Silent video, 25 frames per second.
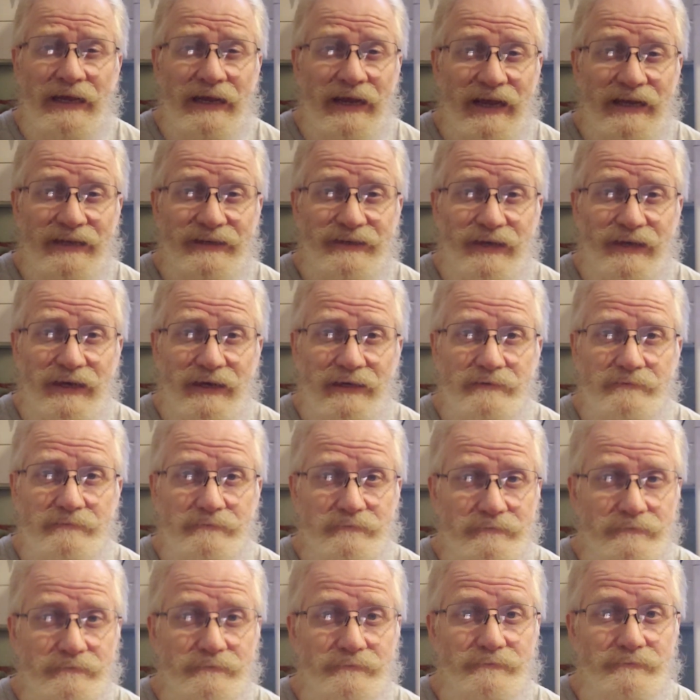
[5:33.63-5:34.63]
And yet,
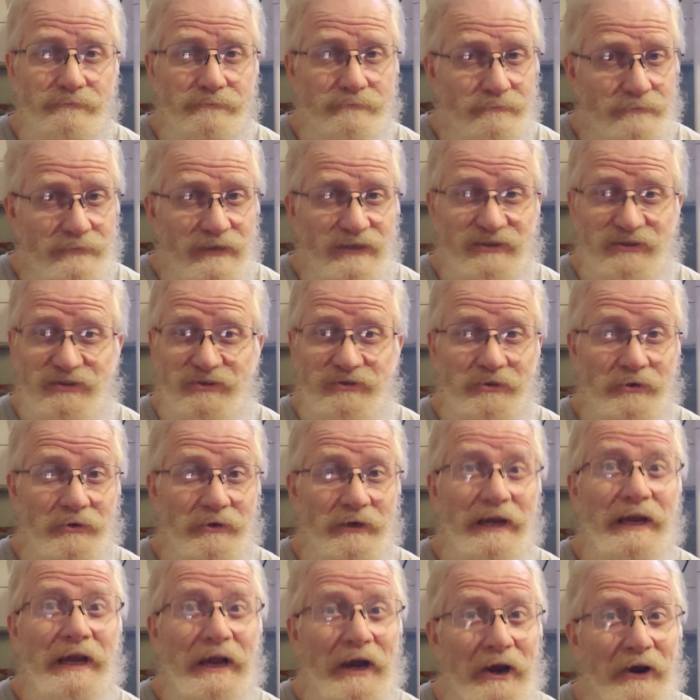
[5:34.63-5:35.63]
it's still
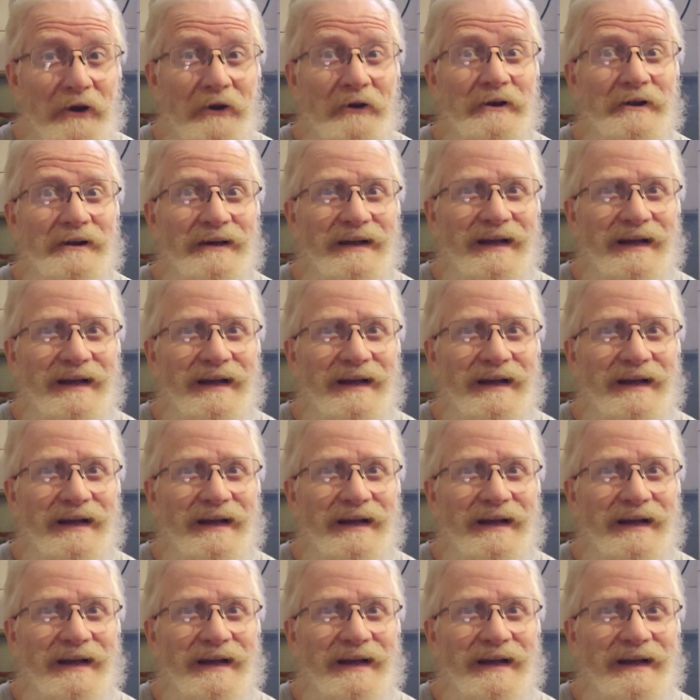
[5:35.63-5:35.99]
here.